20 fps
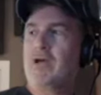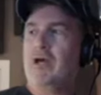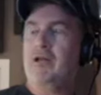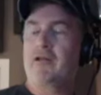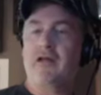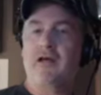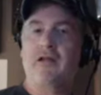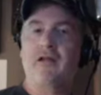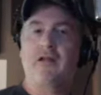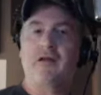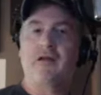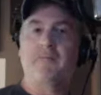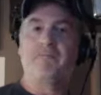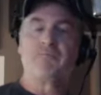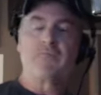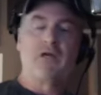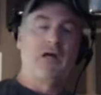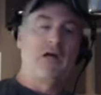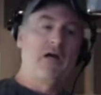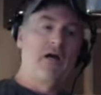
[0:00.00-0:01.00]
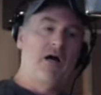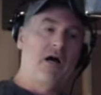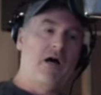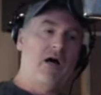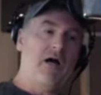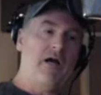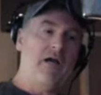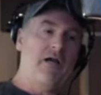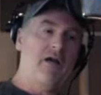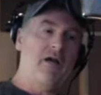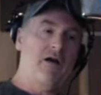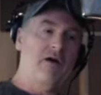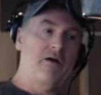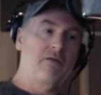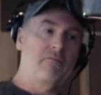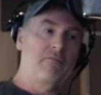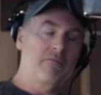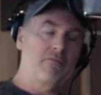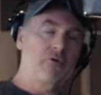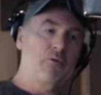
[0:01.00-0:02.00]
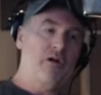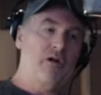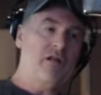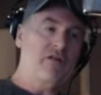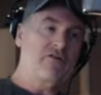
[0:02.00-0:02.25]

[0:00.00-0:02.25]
then I remember reading